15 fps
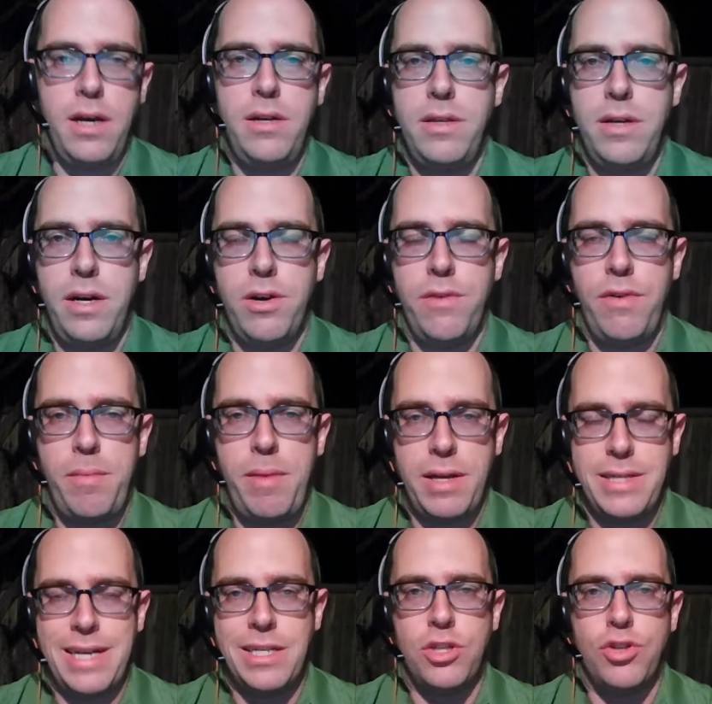the leader of Hamas
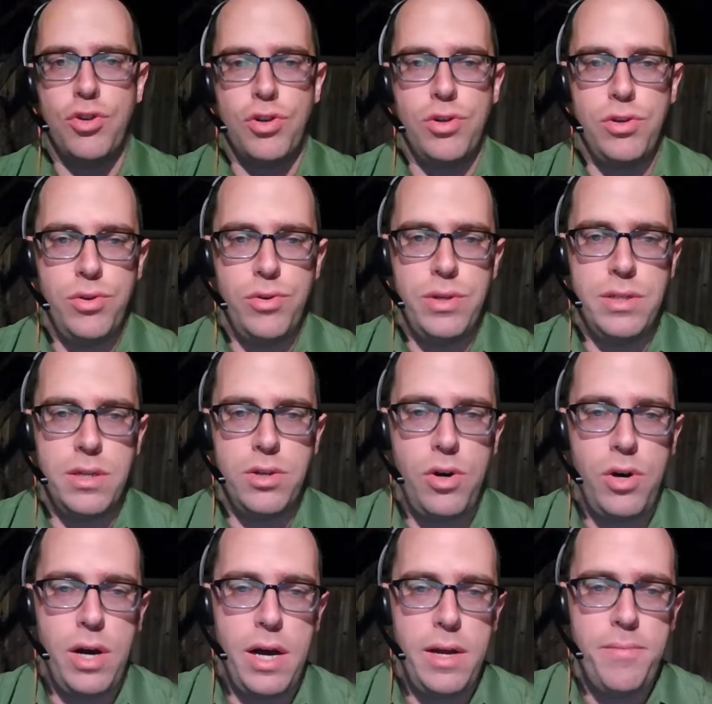External, who is in
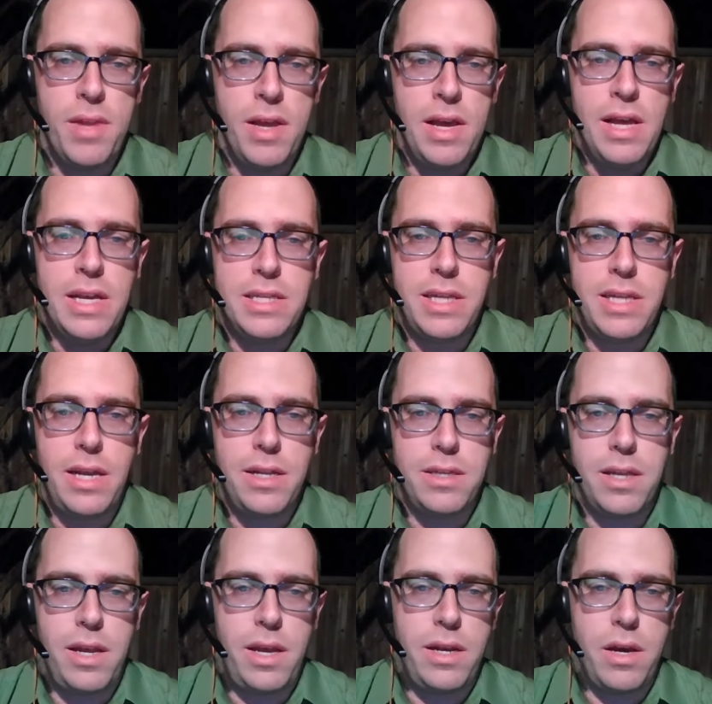Doha, stated
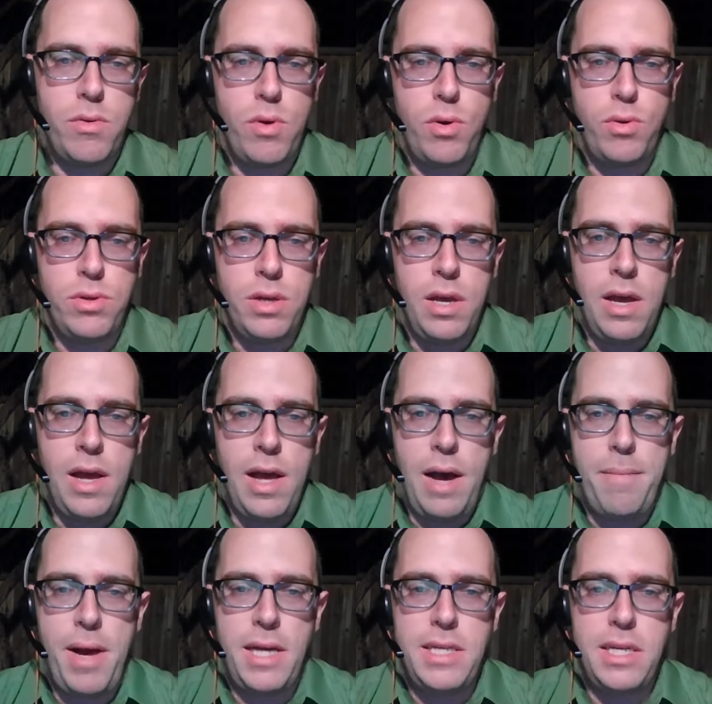today, and I quote,
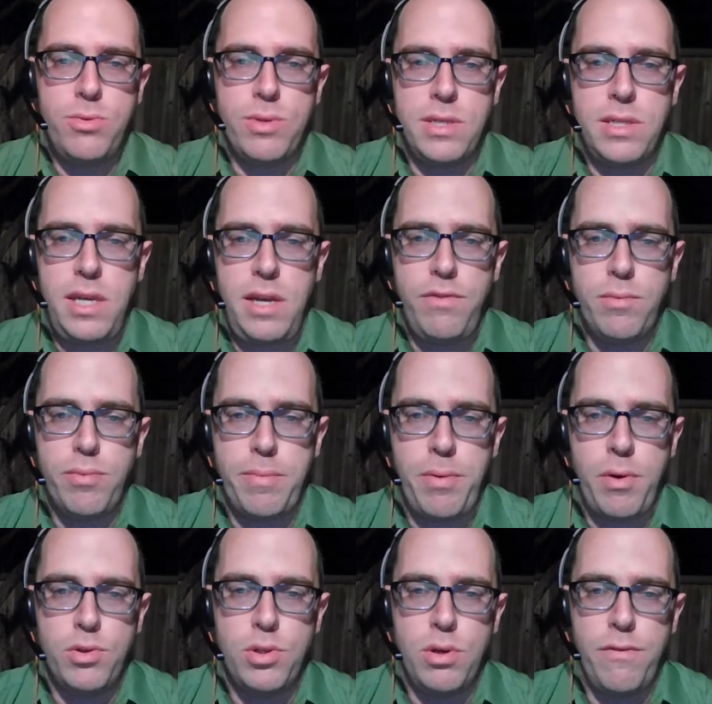Hamas has received the
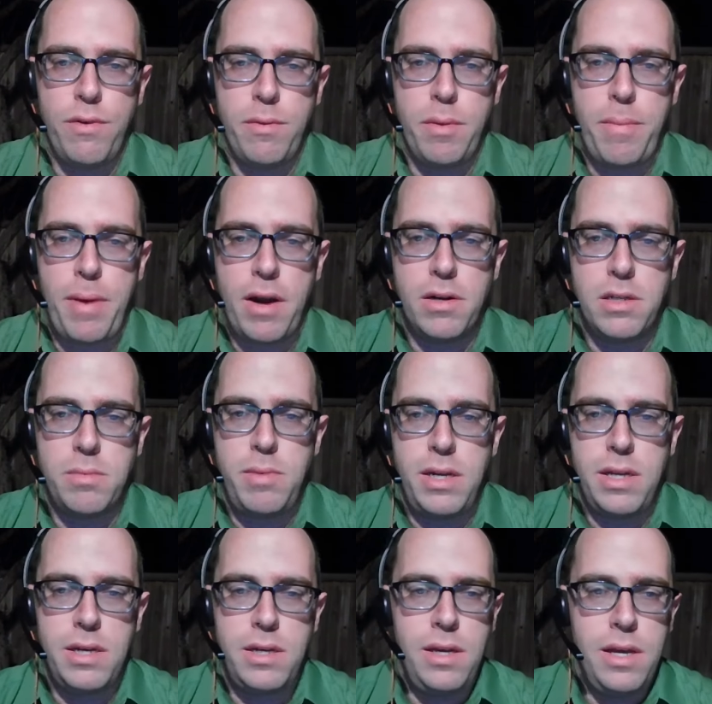proposal from the Paris
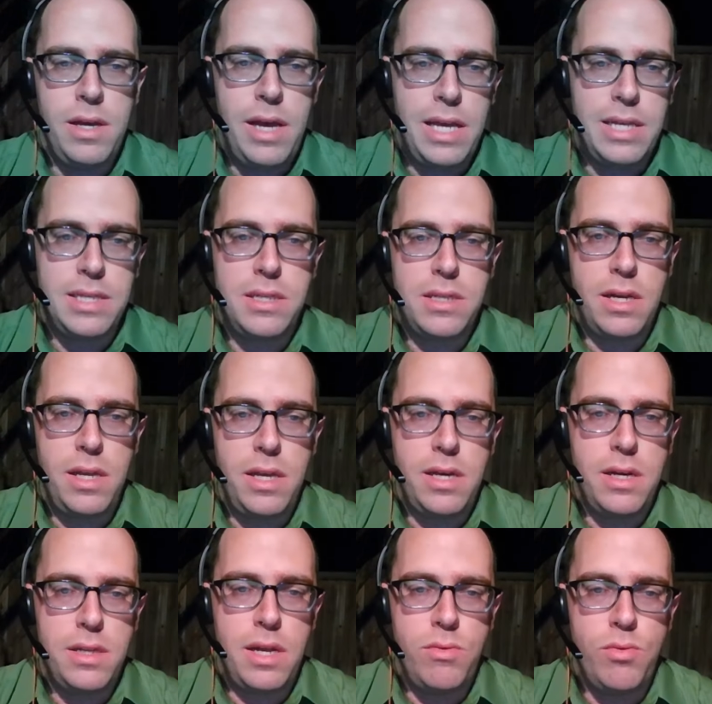meeting, is studying
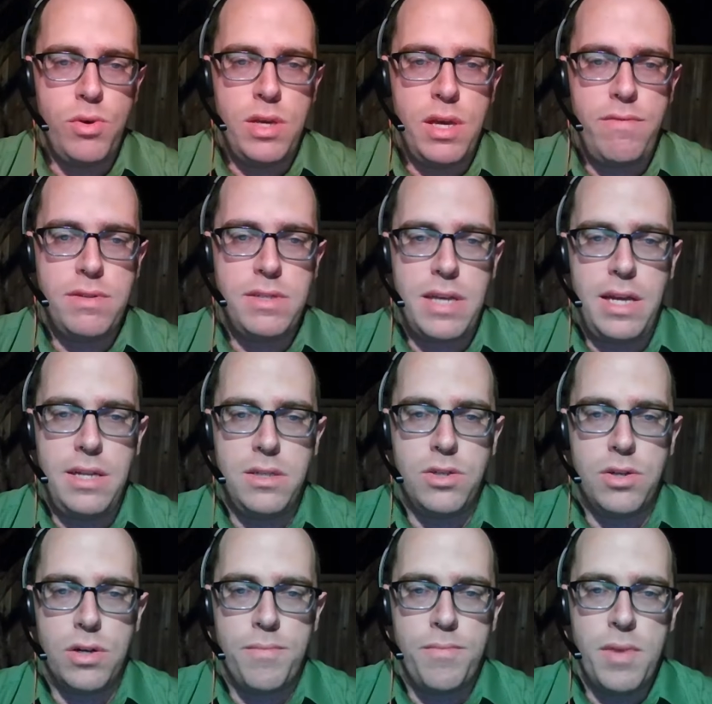it, and will give its
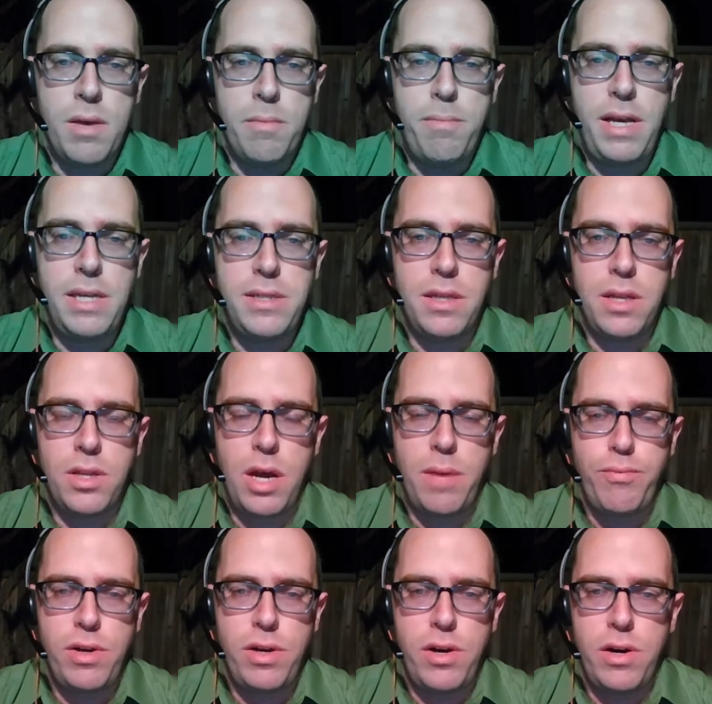answer, based on the top
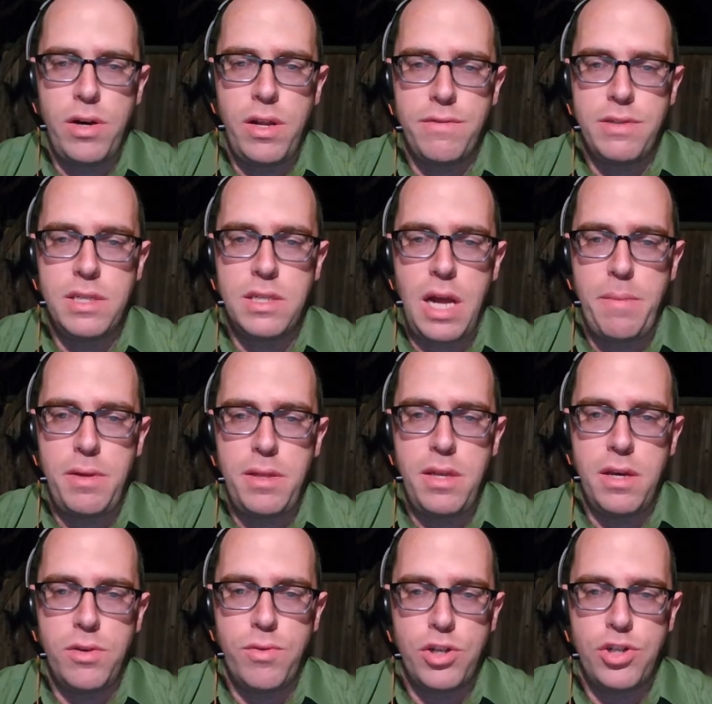priority of stopping the
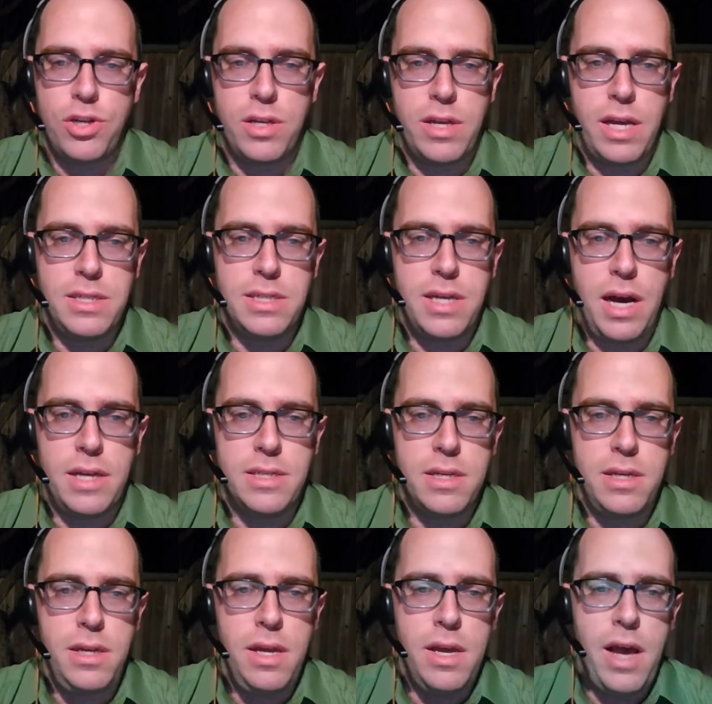aggression against
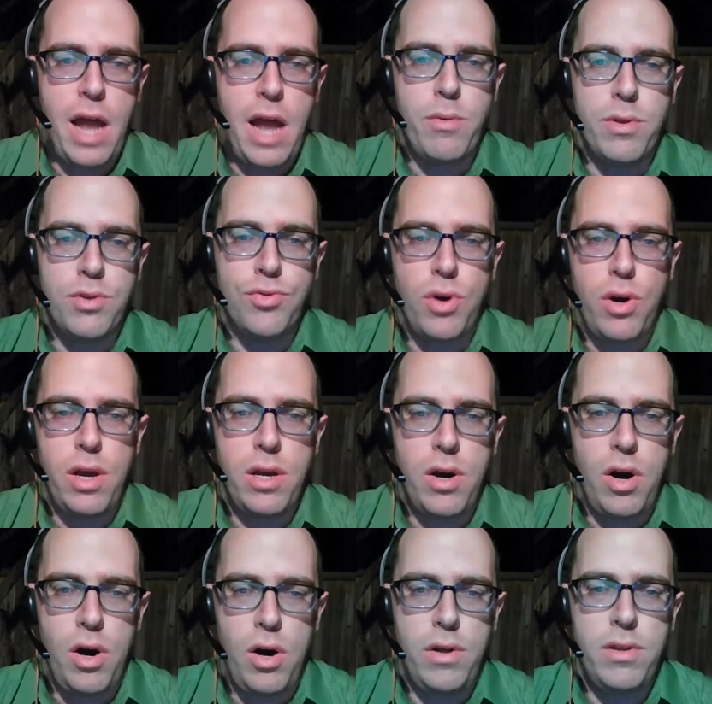Gaza and withdrawing
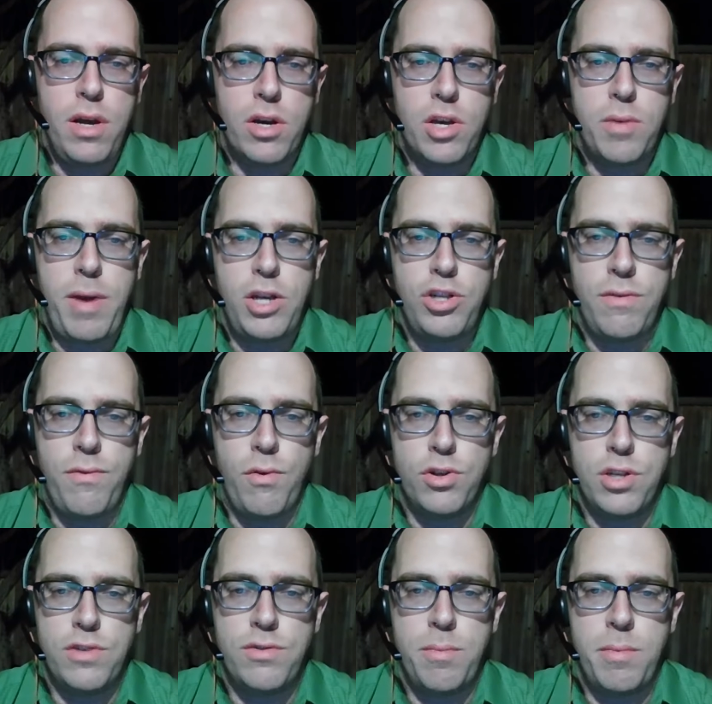all the occupation
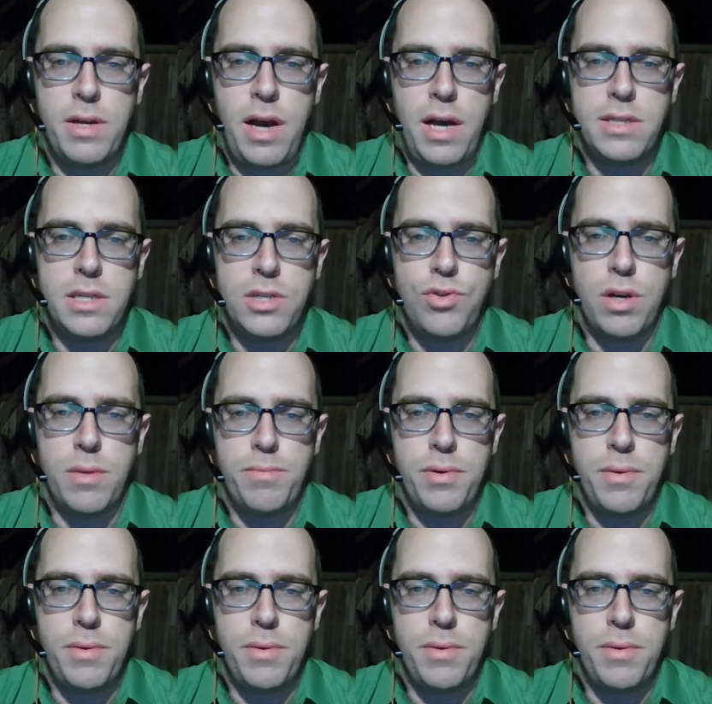forces from the Gaza Strip.